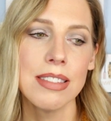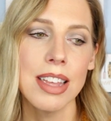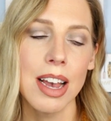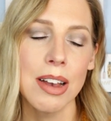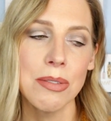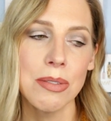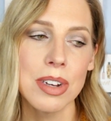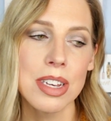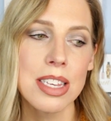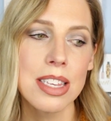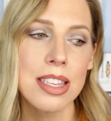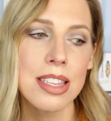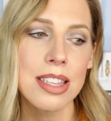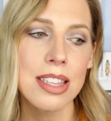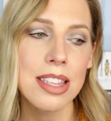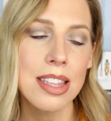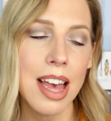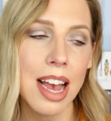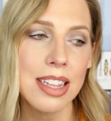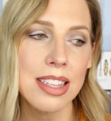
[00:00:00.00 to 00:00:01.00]
that
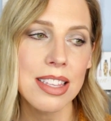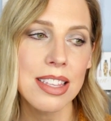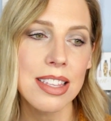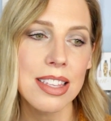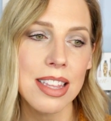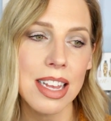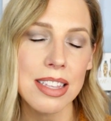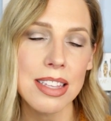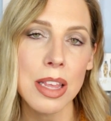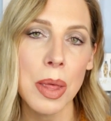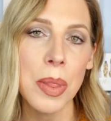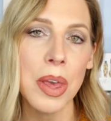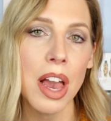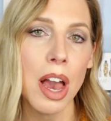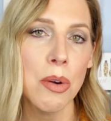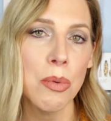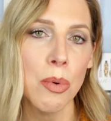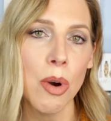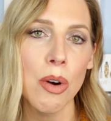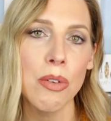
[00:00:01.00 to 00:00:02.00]
was that's that's something
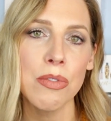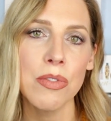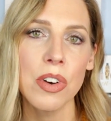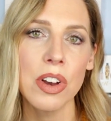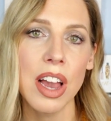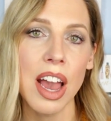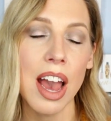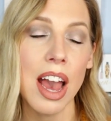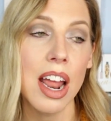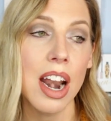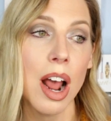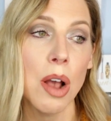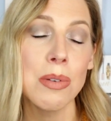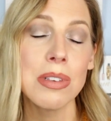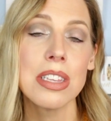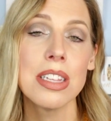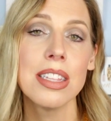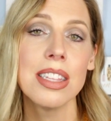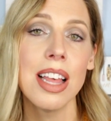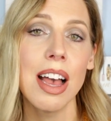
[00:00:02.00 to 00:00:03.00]
I won't forget. And I
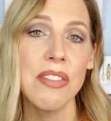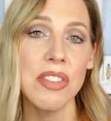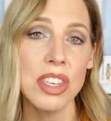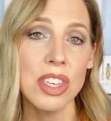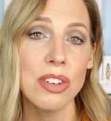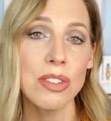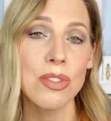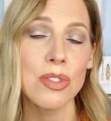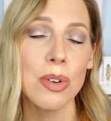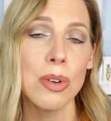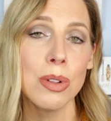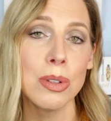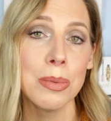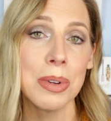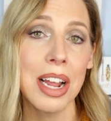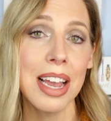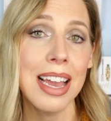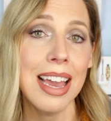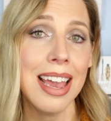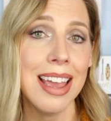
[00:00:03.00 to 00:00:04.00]
was 11 years old
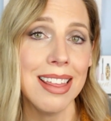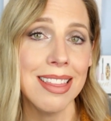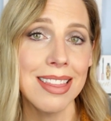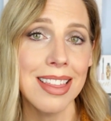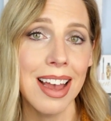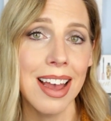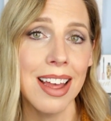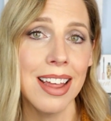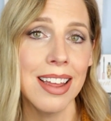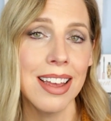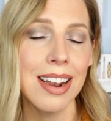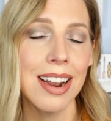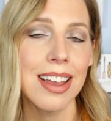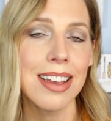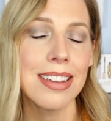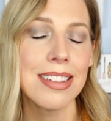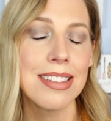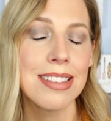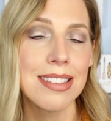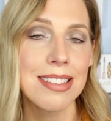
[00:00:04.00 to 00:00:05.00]
when I ate that, and
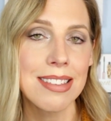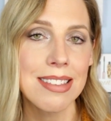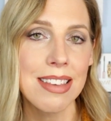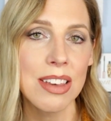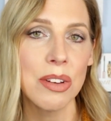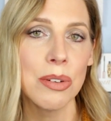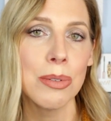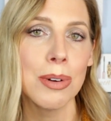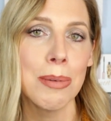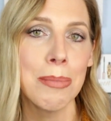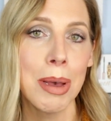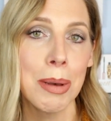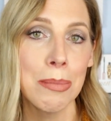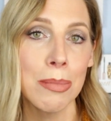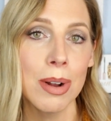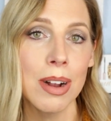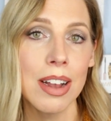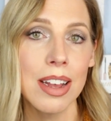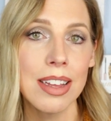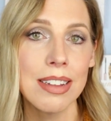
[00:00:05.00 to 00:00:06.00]
I can still
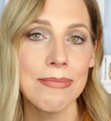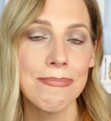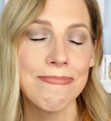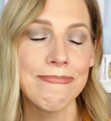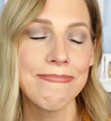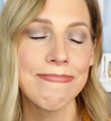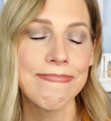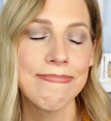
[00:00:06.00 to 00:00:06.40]
remember it.